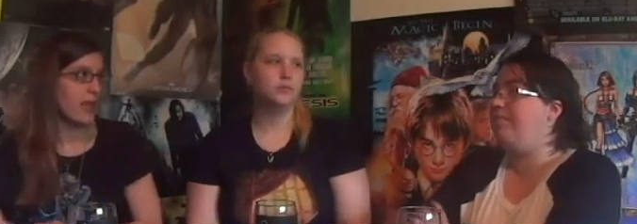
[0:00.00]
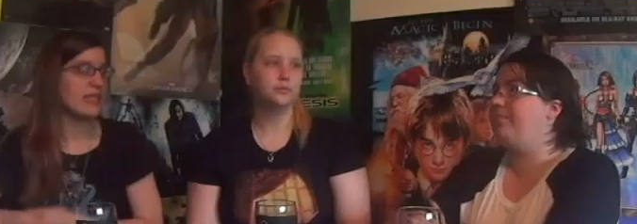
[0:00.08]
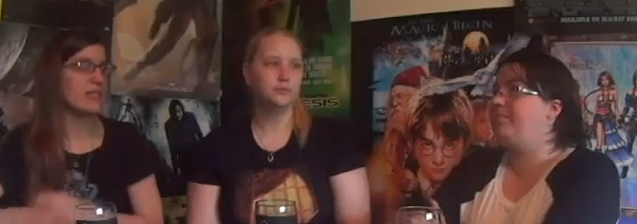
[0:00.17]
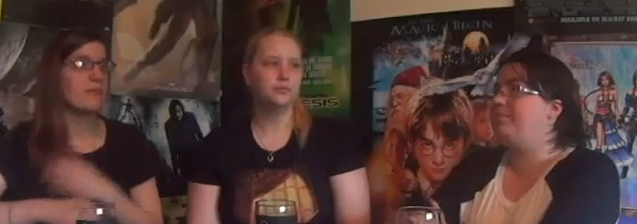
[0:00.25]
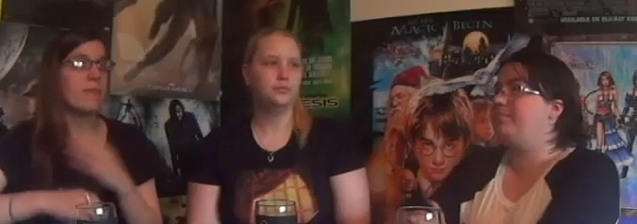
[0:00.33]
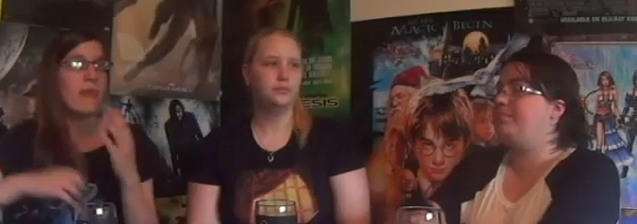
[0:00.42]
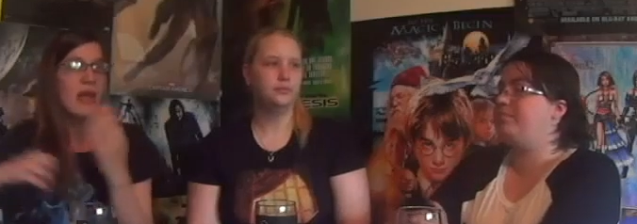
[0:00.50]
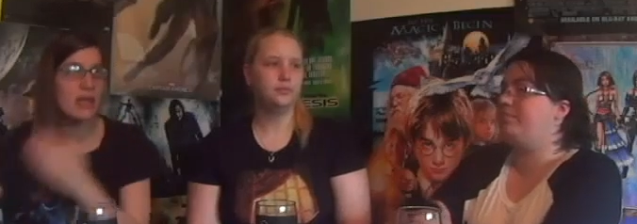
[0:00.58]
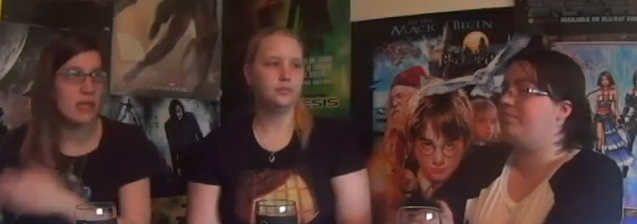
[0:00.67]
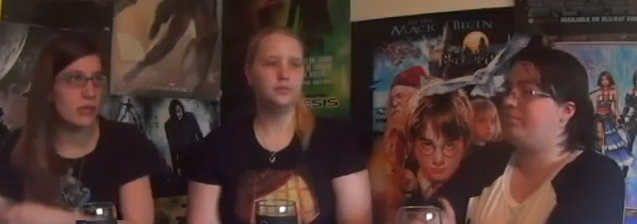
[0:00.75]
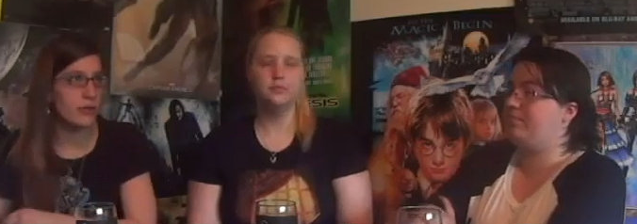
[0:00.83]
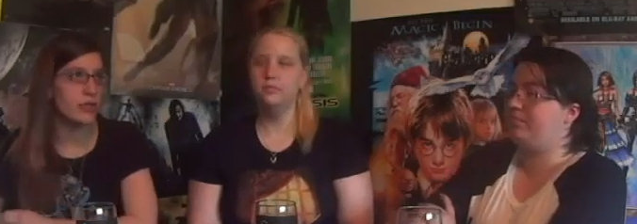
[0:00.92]
Speaker 1: It is
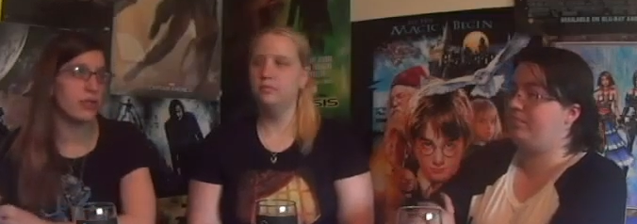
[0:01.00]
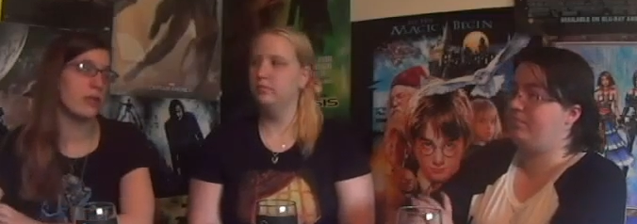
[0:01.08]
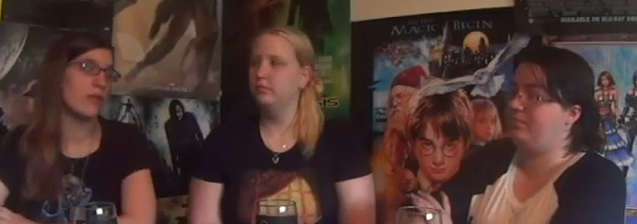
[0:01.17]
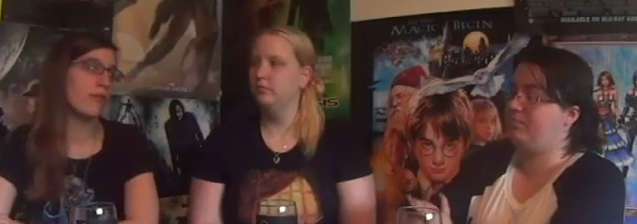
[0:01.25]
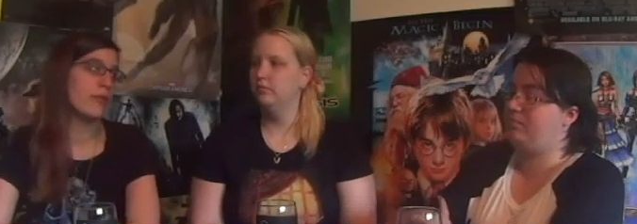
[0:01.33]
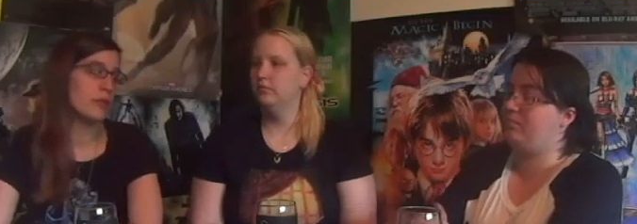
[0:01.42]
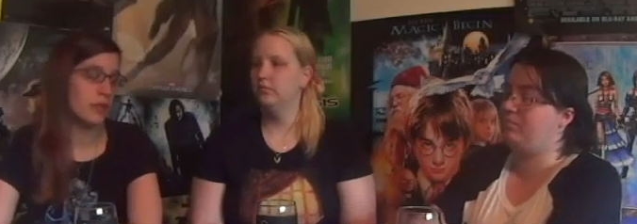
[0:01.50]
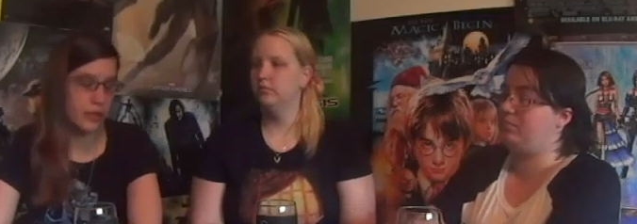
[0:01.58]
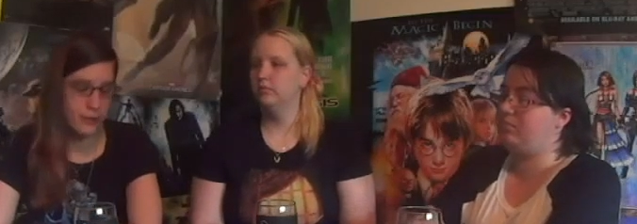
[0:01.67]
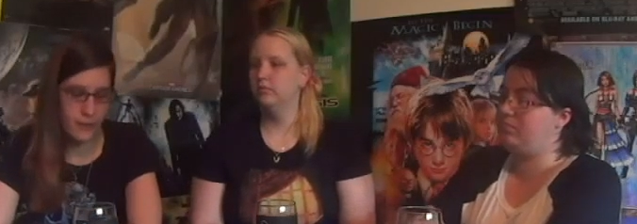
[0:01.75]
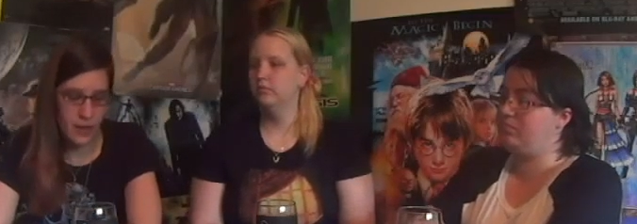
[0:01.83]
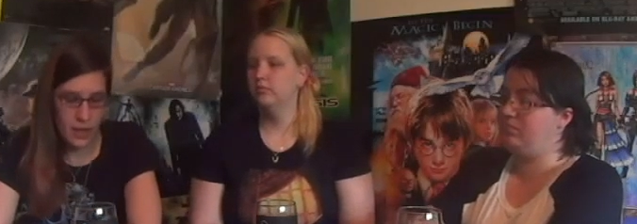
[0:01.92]
many years into the
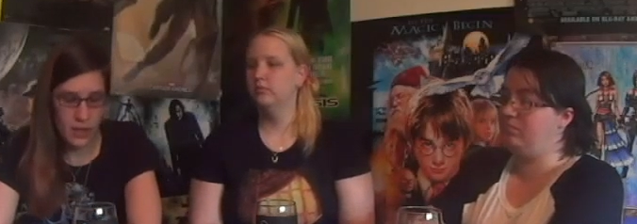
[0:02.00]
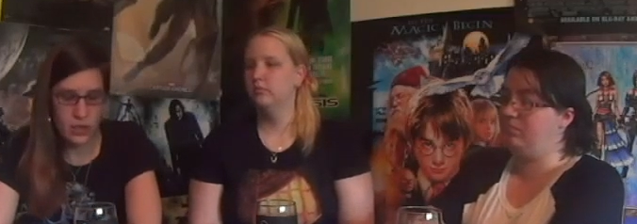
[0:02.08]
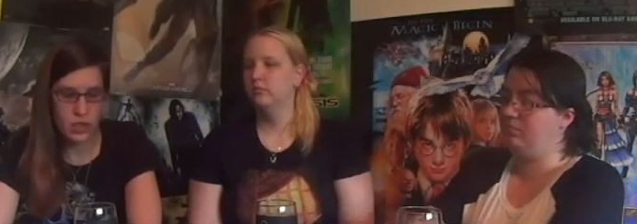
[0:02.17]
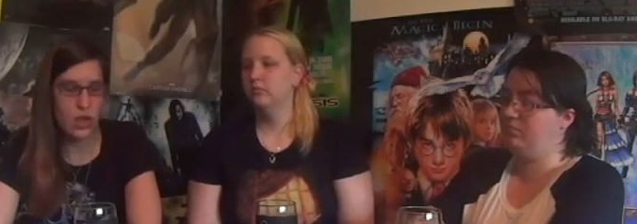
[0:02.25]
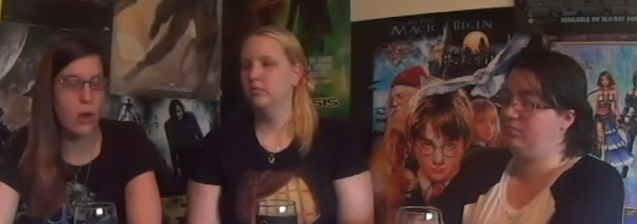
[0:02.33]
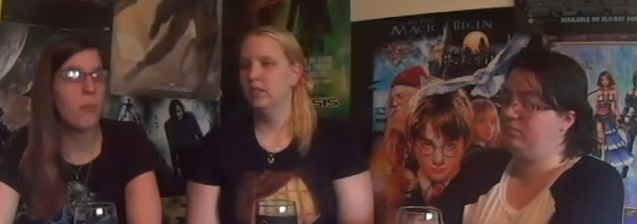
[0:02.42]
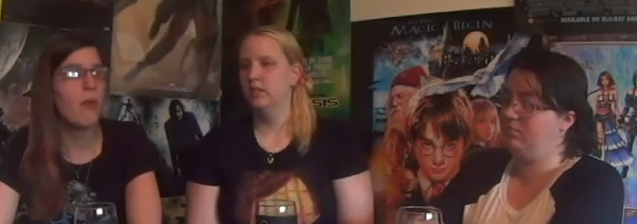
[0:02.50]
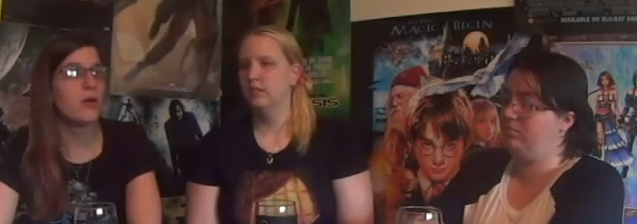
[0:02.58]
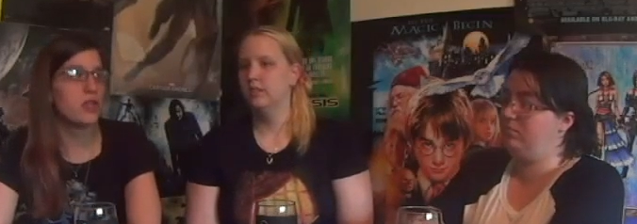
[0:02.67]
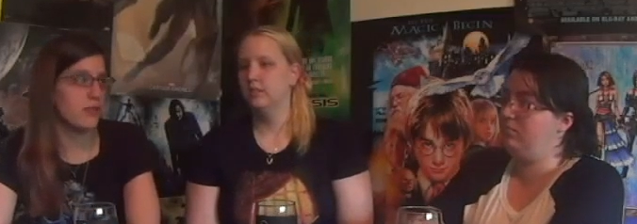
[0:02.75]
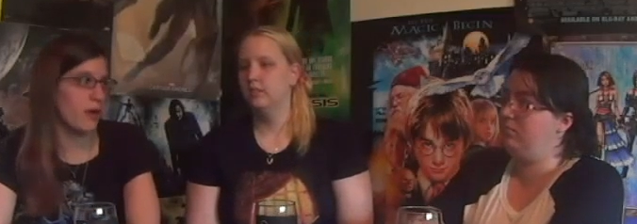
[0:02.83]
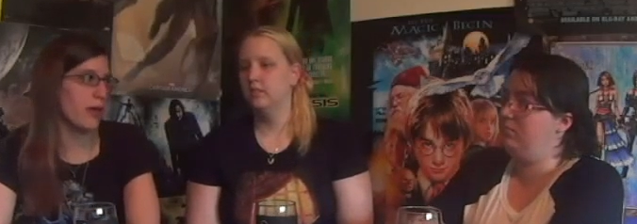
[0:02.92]
future. So
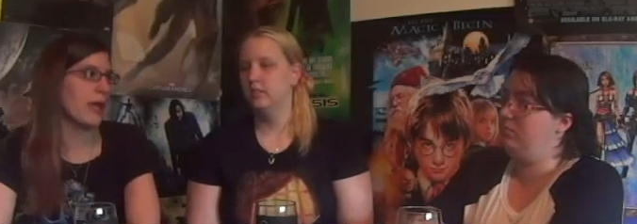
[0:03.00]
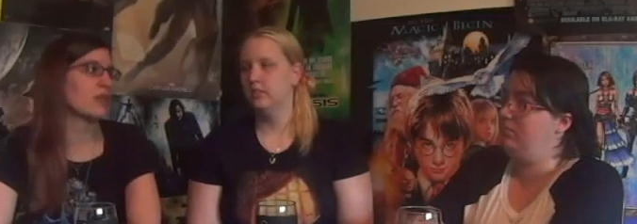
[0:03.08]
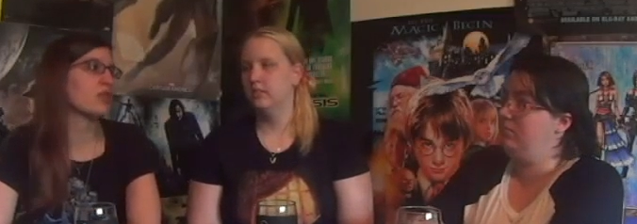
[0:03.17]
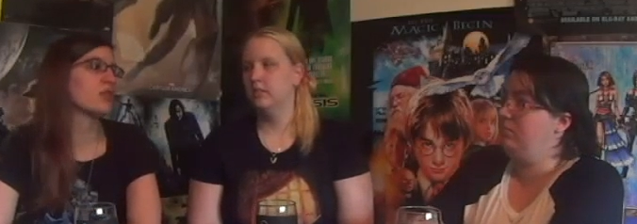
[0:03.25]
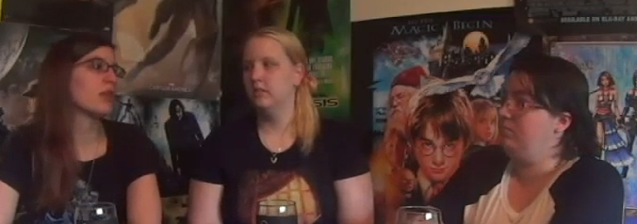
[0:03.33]
most of our characters are